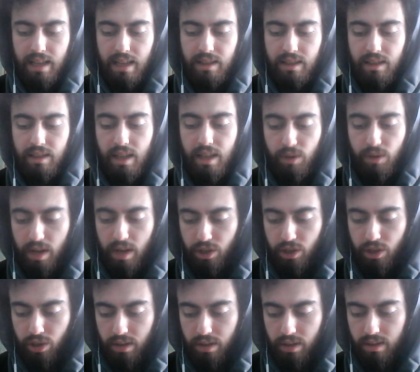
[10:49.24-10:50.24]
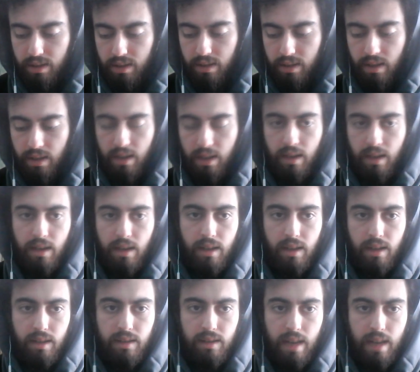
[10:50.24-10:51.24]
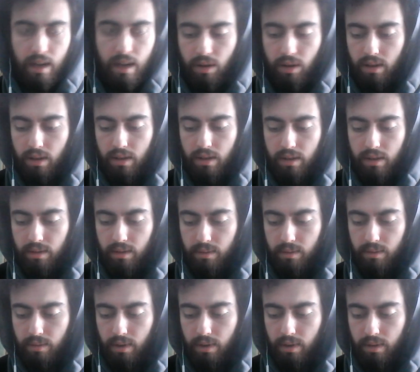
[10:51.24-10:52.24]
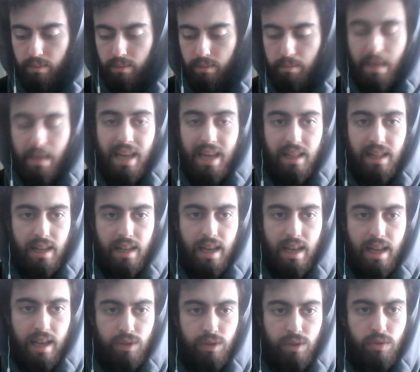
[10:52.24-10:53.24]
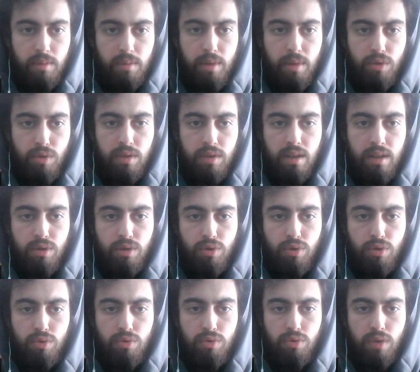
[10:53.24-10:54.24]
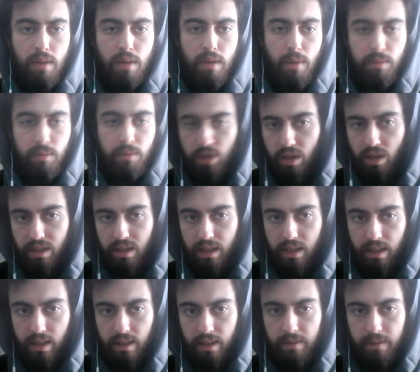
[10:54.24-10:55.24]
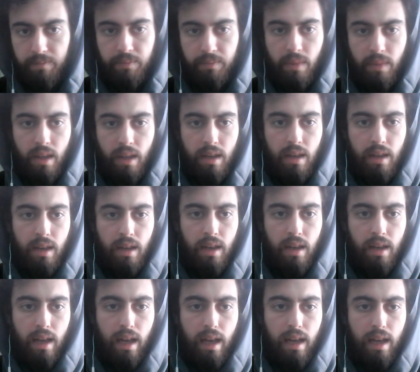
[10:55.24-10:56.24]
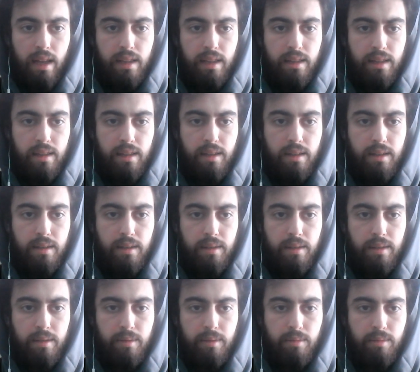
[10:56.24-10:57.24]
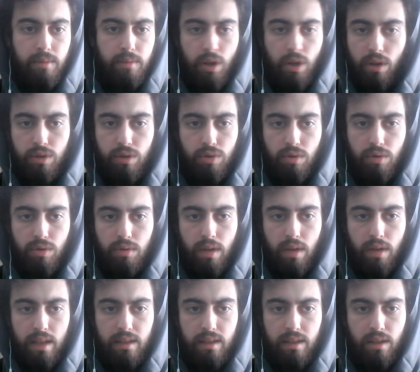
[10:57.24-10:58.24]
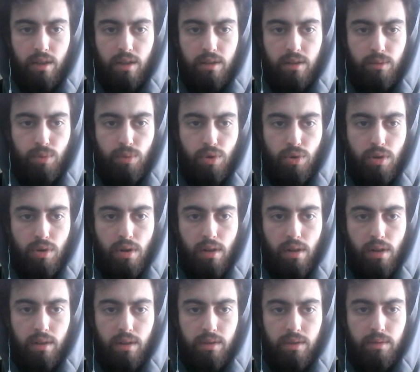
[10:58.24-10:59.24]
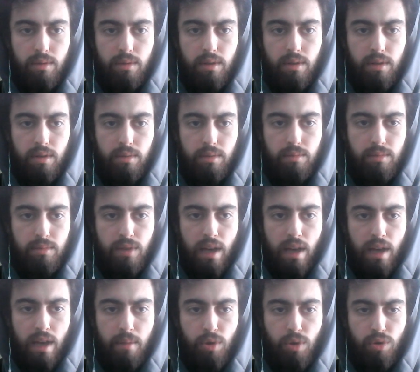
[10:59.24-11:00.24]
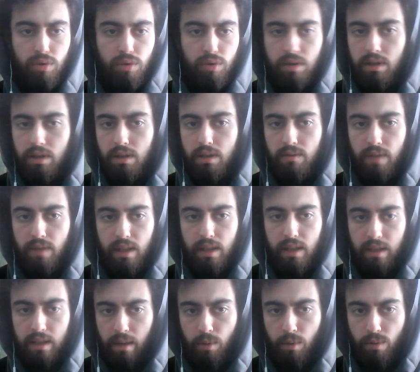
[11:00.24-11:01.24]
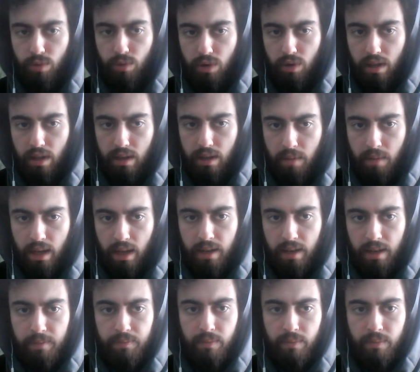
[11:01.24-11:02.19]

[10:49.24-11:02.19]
and narrations that are mainly attributed to Imam Sadiq. And he also has another book called Kamaluddin wa Tamamun Ni'ma,